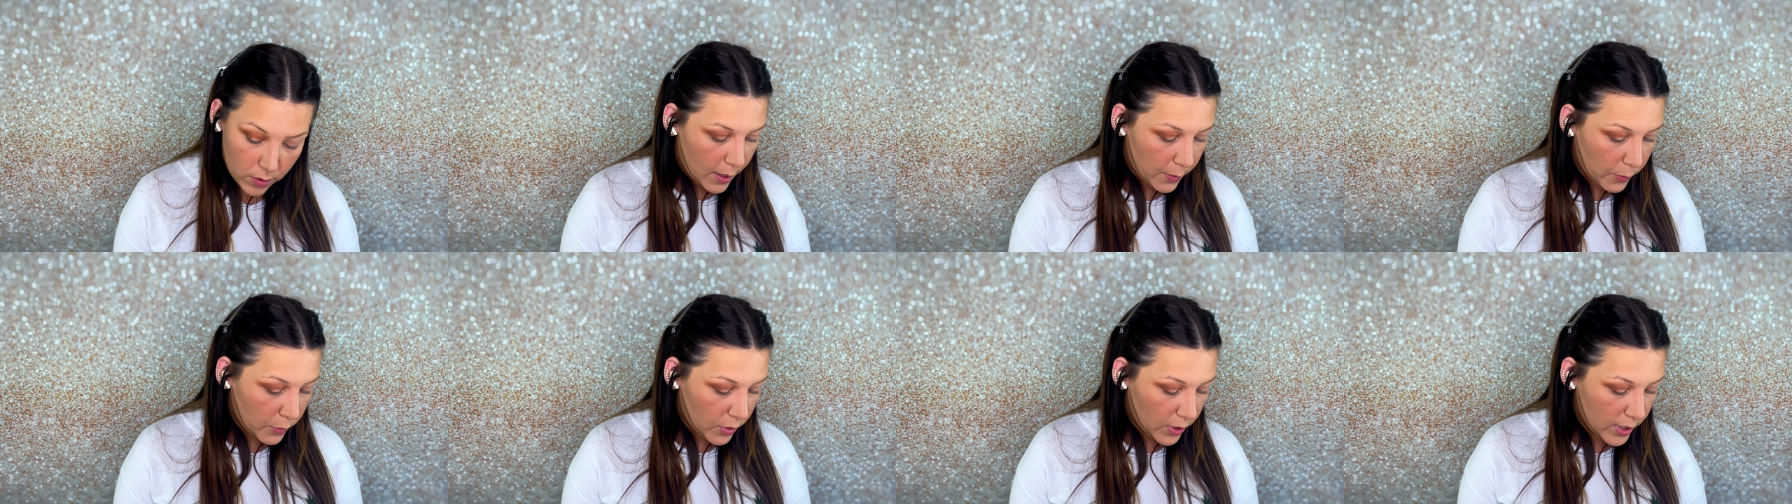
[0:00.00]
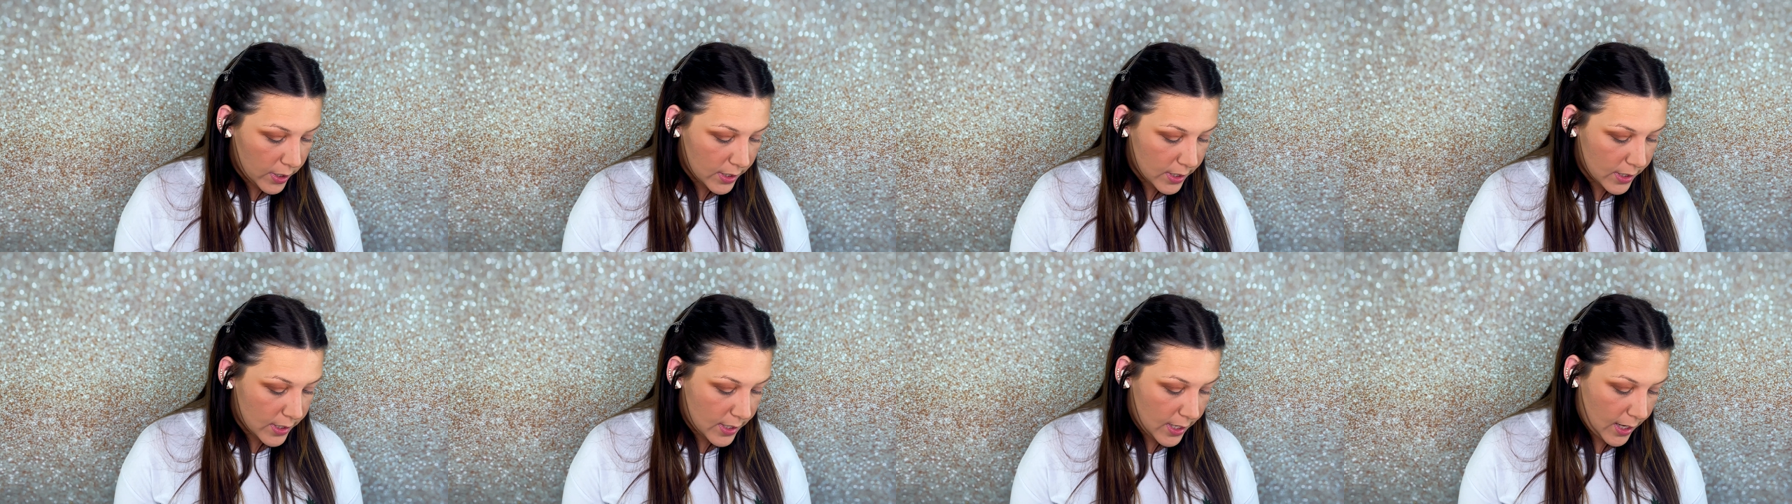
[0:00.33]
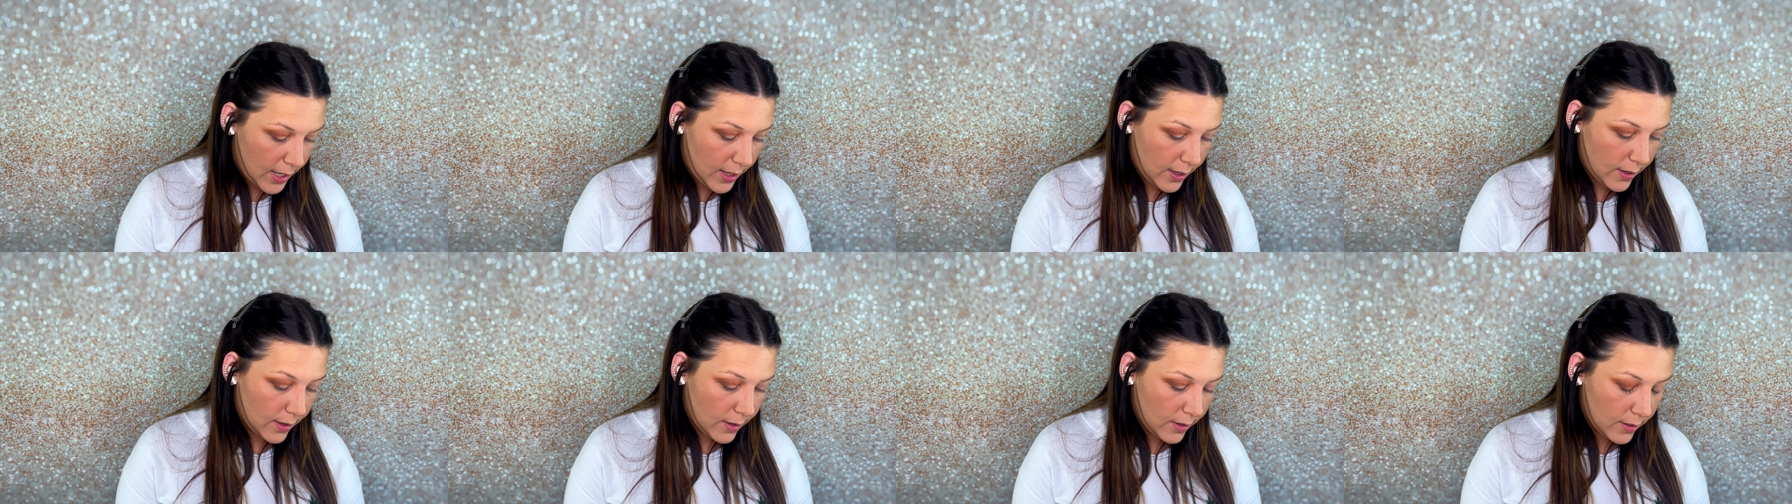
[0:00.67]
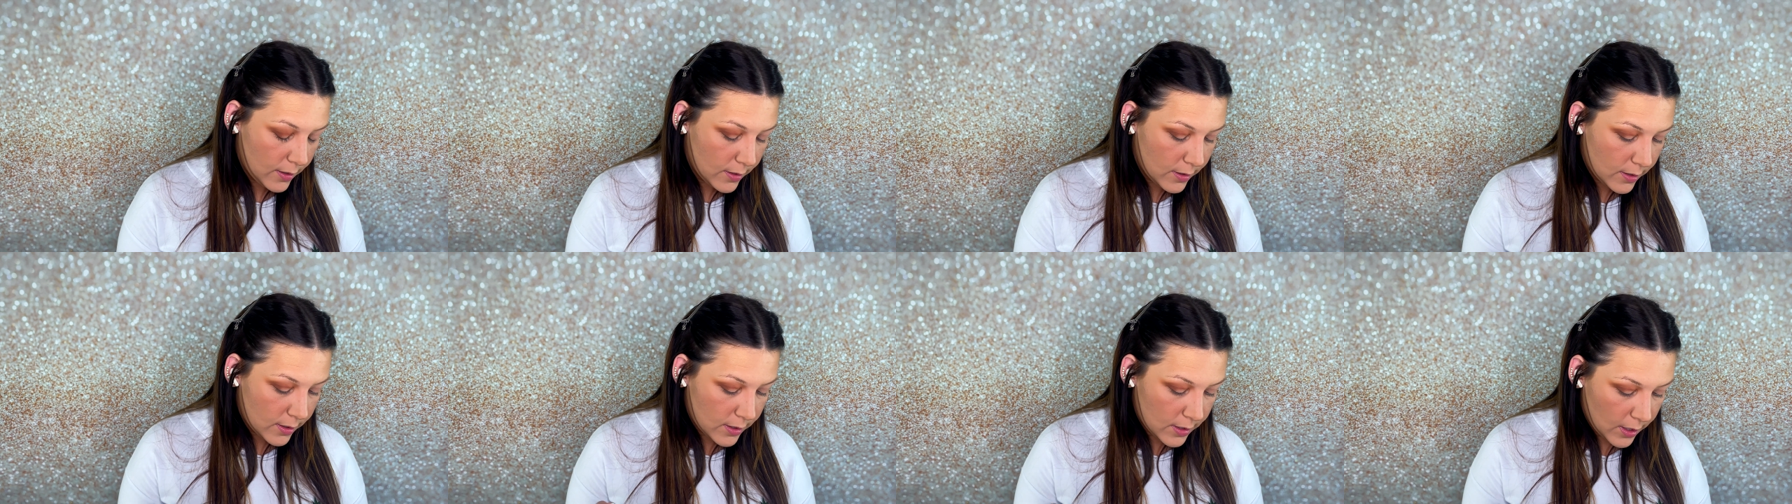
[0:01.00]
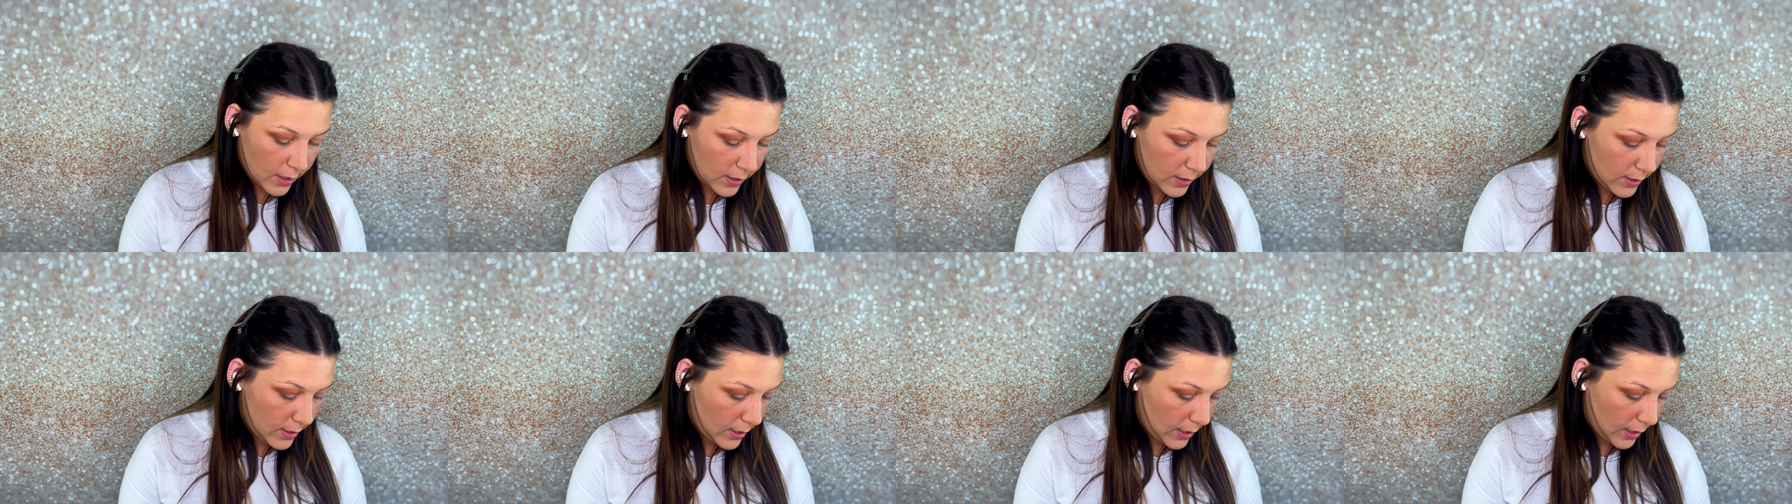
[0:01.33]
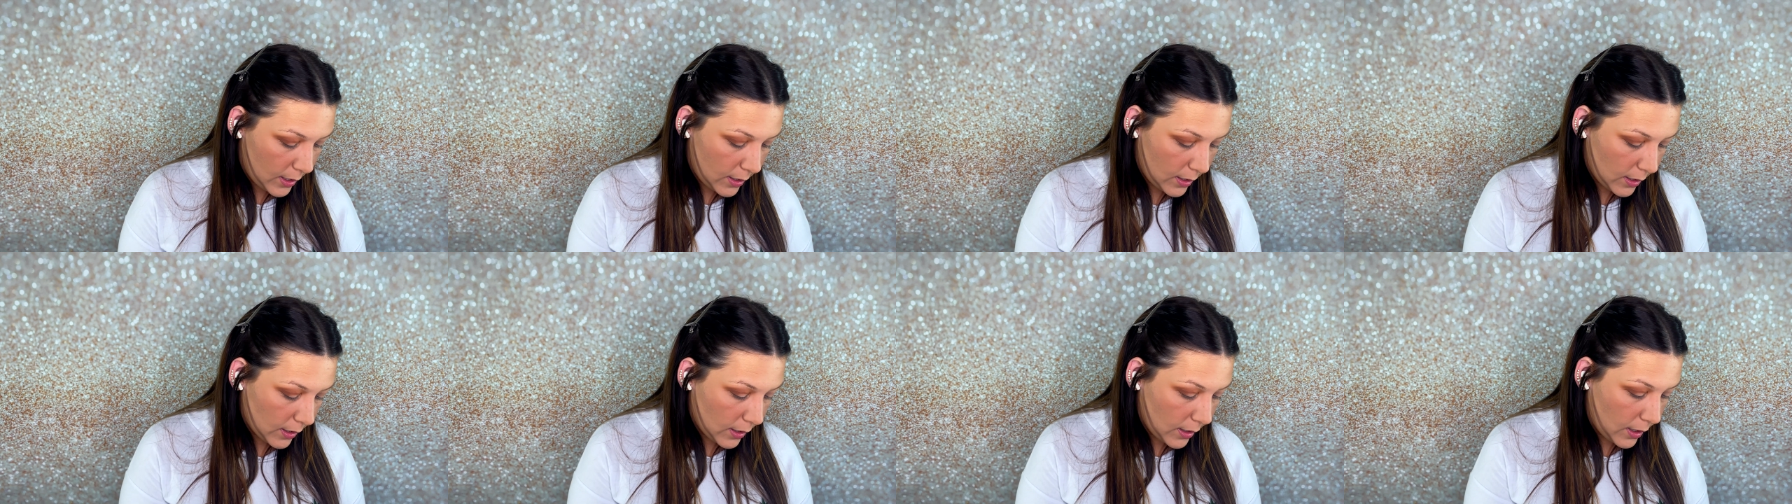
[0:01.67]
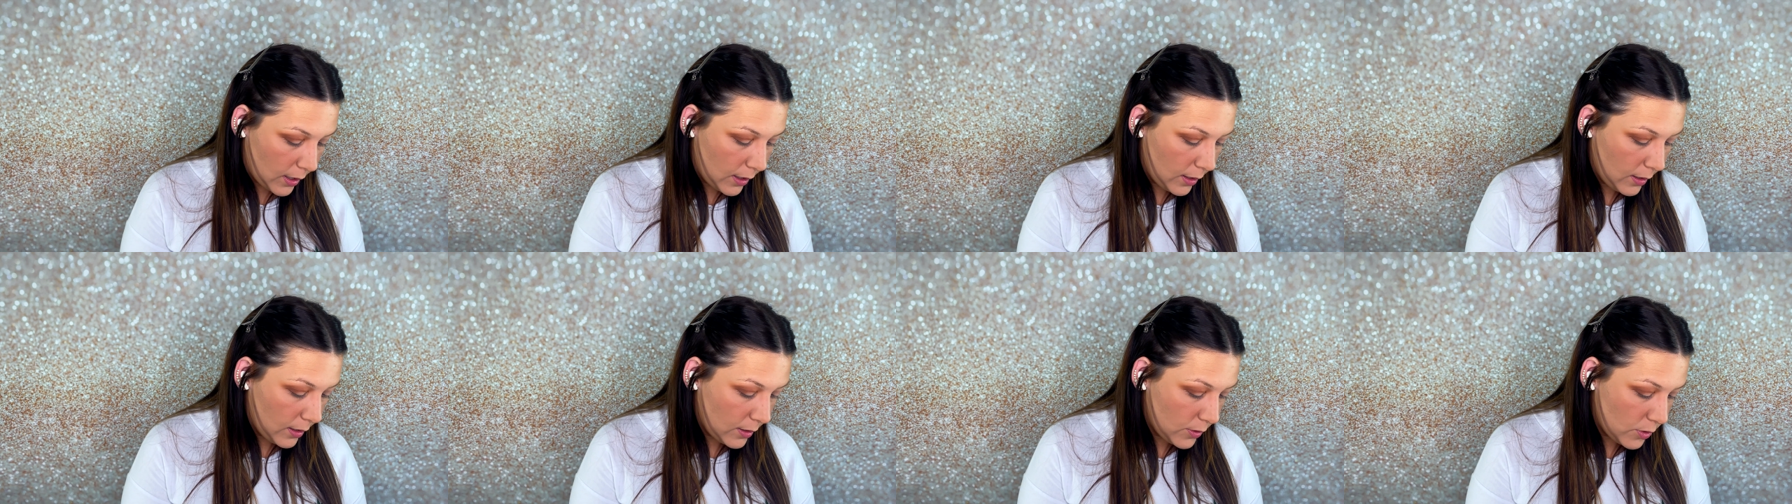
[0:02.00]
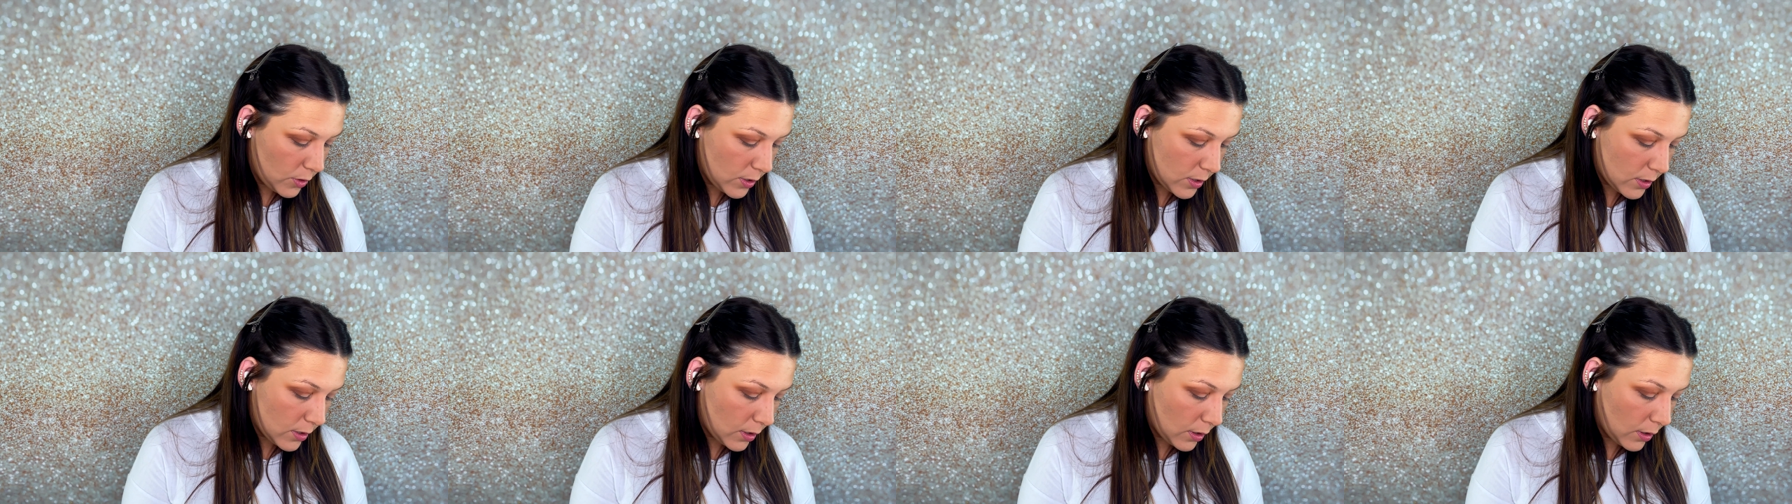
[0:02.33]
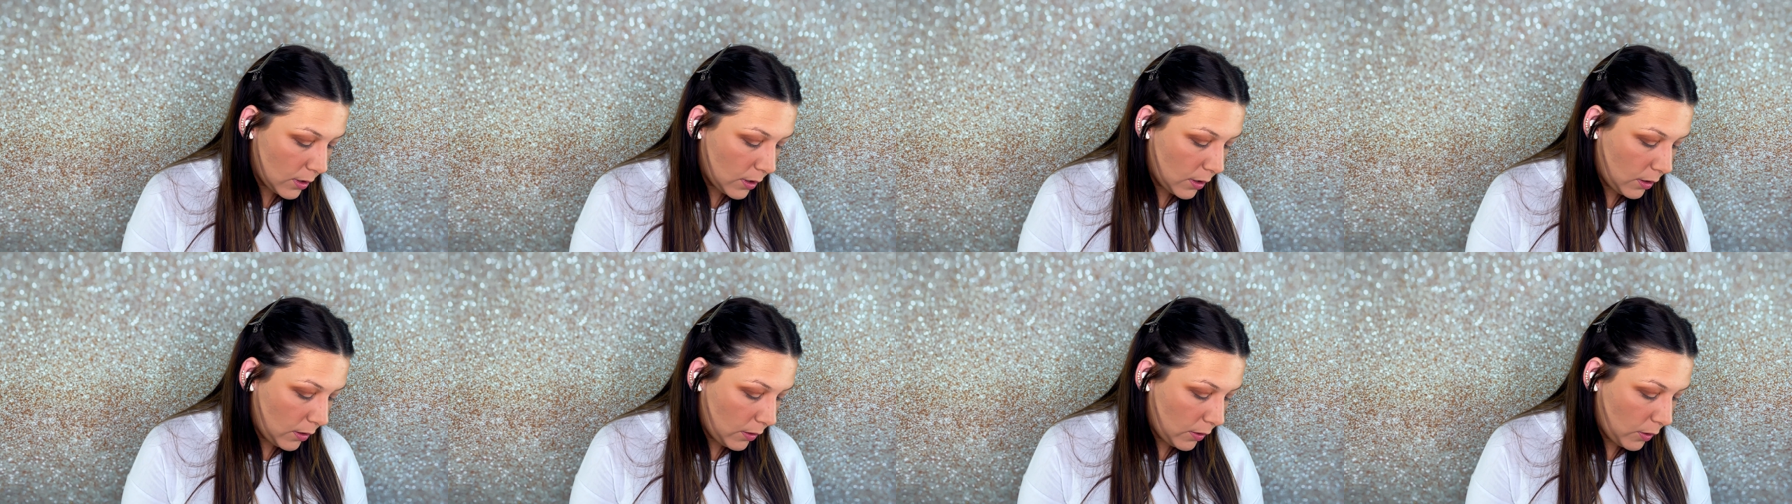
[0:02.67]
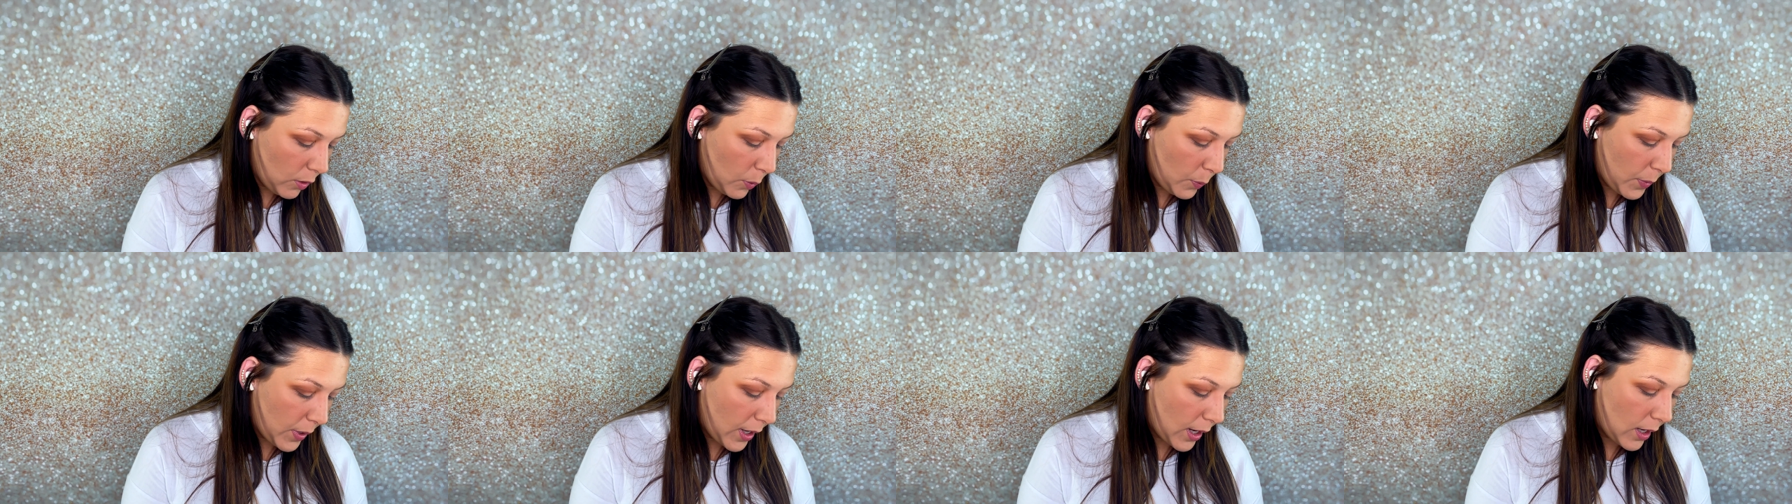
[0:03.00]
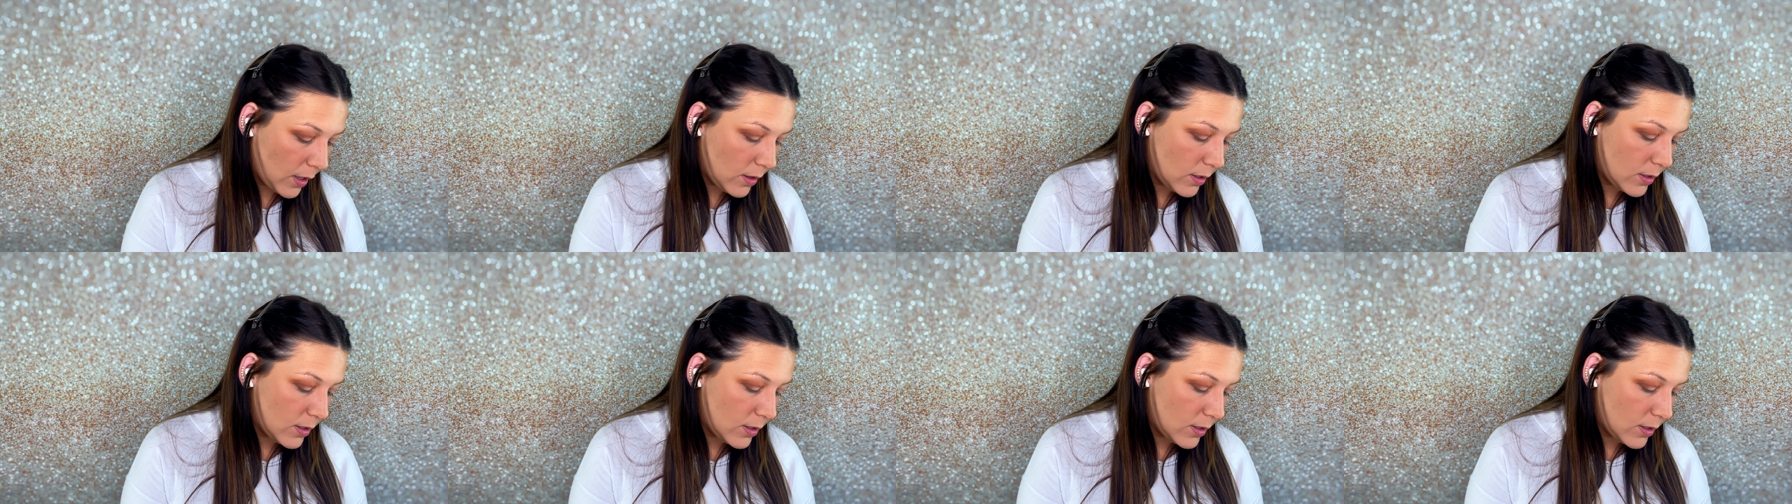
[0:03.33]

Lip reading: I'm going to take Suntan again, just a little bit on the